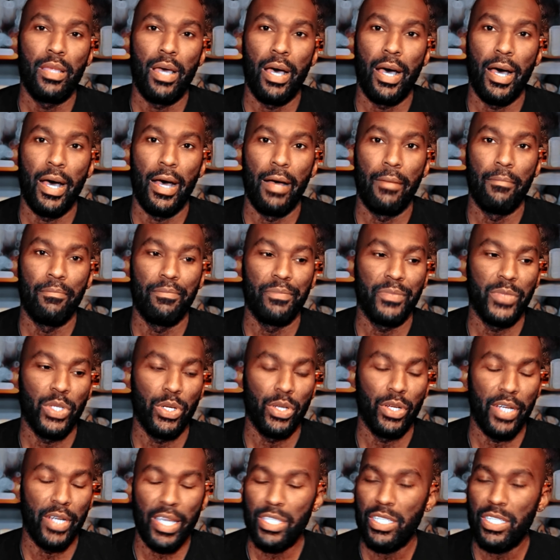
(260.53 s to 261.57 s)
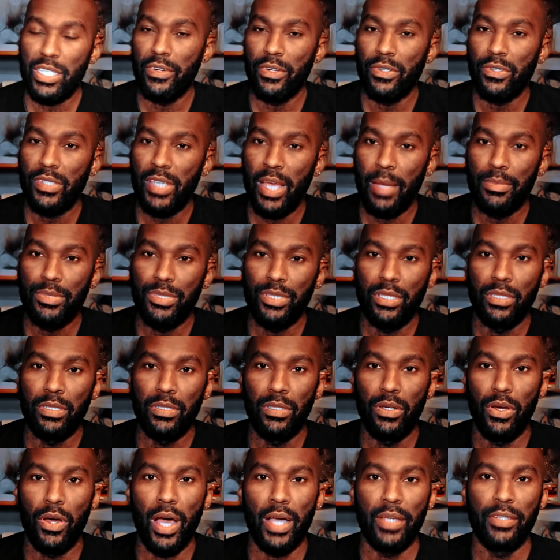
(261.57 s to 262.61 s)
your
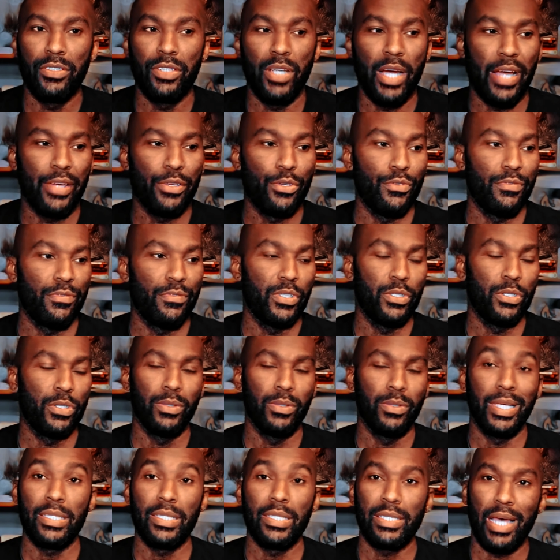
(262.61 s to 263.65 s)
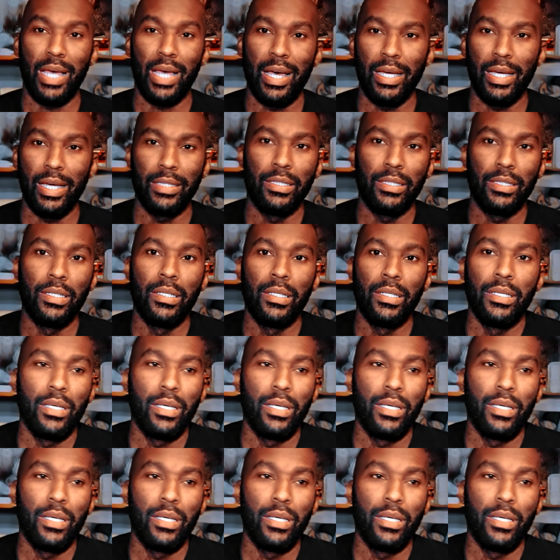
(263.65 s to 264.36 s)
interoception, your how you feel inside,